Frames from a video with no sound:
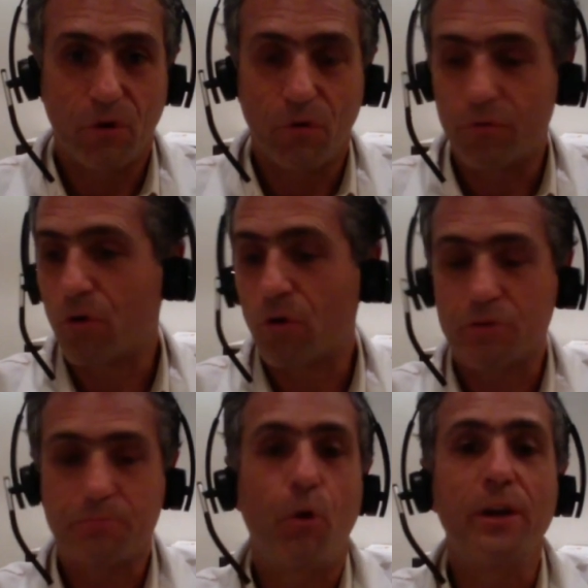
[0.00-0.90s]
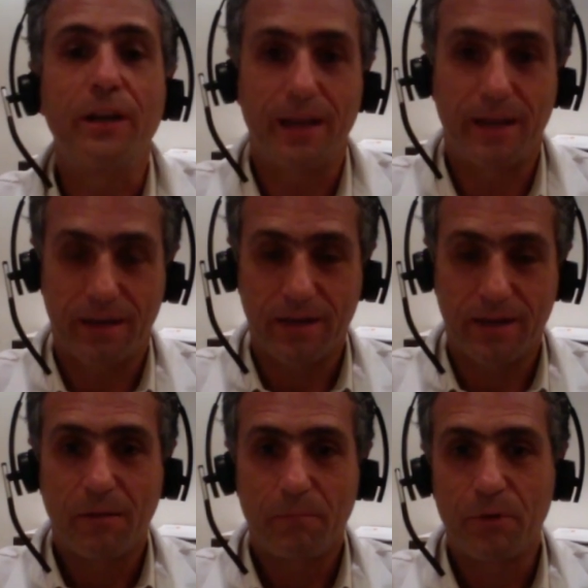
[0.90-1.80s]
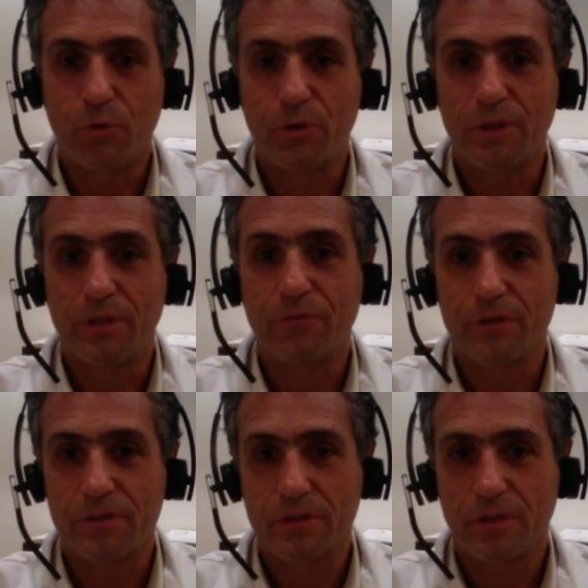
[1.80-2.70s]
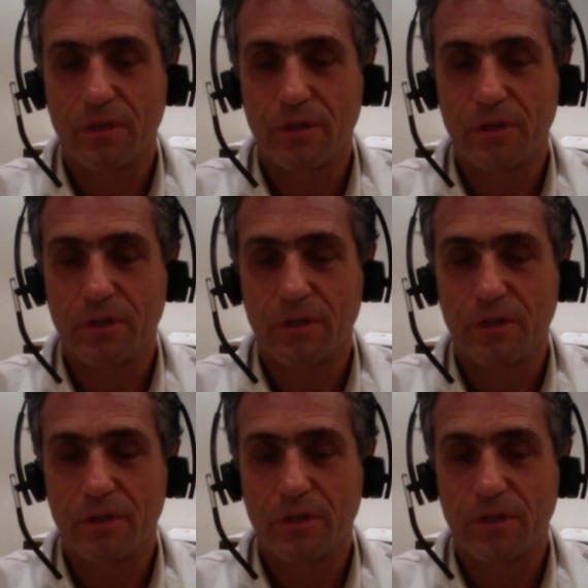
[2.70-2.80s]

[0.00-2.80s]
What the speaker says: of cross-pollinating between different